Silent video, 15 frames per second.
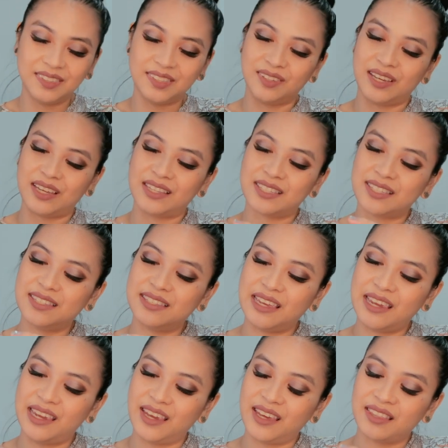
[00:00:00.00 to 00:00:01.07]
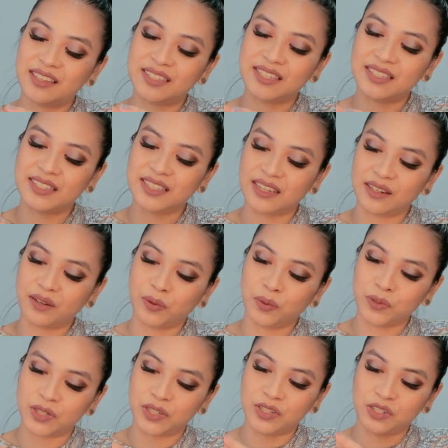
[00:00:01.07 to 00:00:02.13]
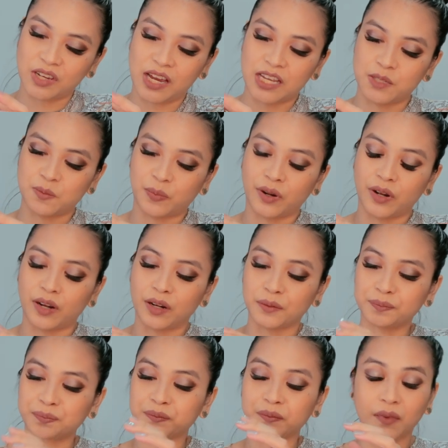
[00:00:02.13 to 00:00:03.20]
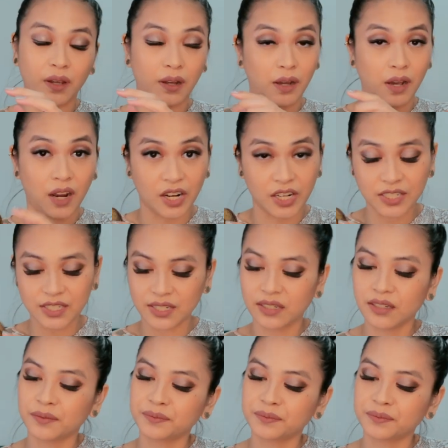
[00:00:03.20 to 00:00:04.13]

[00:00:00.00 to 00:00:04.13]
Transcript: So yeah, this is it. This is an ocean jasper heart.